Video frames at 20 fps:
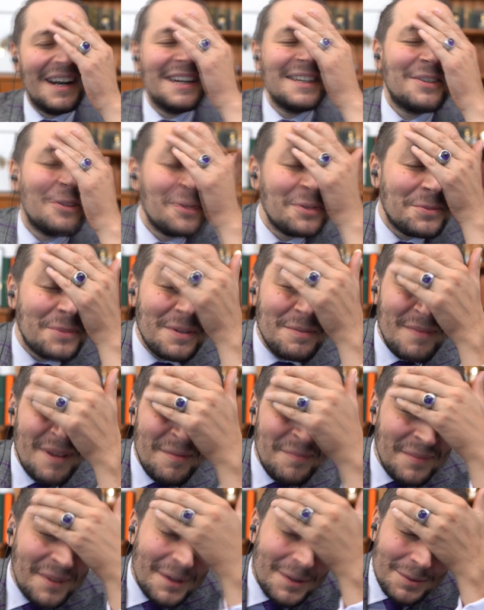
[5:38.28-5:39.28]
I don't
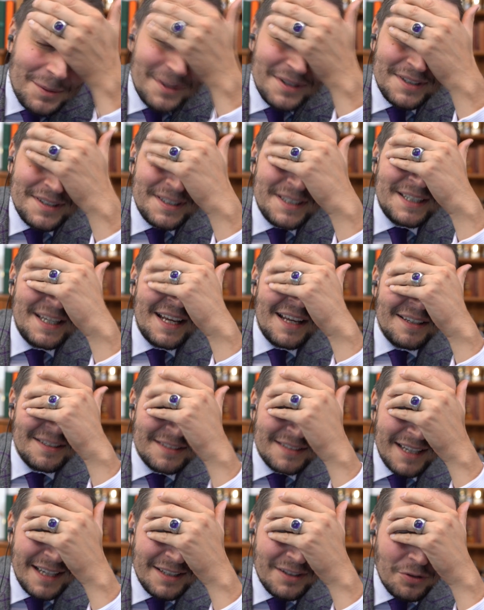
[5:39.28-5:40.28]
remember what he
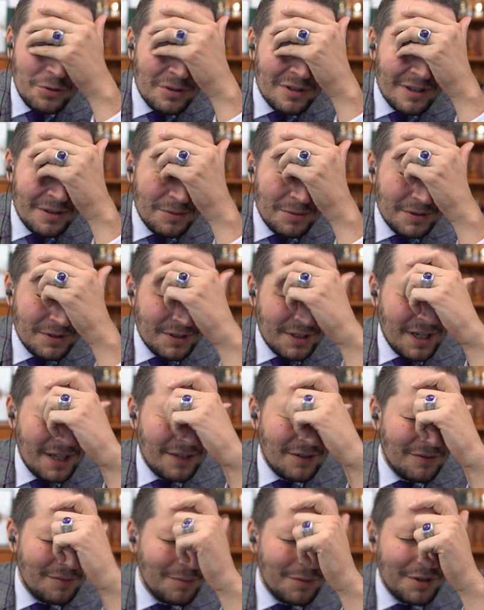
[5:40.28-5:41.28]
had. Daytona, which
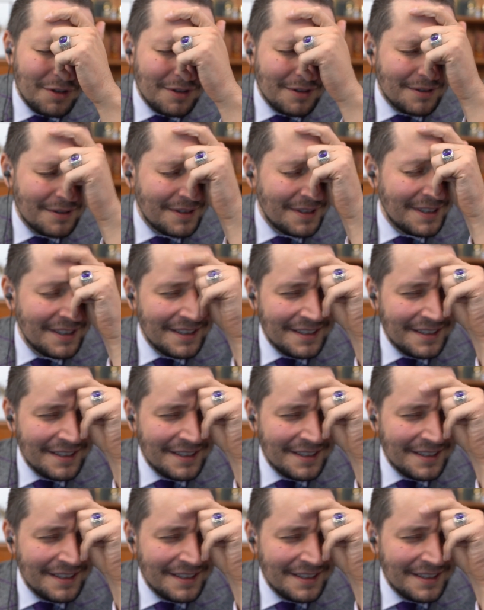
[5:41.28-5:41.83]
kind of model?